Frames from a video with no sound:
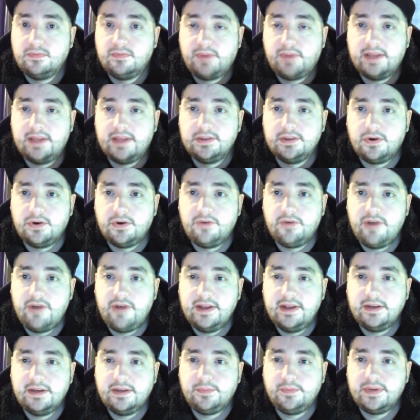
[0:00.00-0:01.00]
Pandora
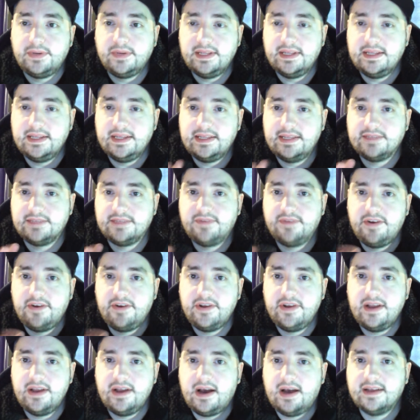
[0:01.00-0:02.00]
Radio, but it's
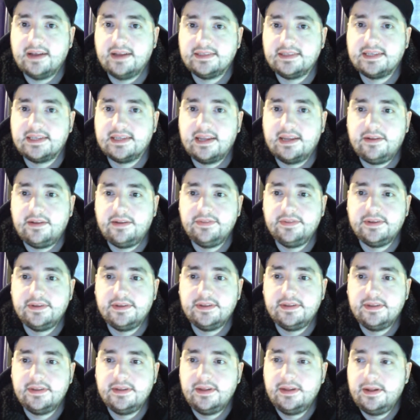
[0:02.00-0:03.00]
very hard to get on
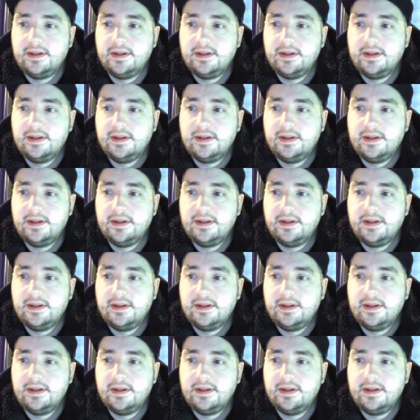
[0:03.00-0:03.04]
there.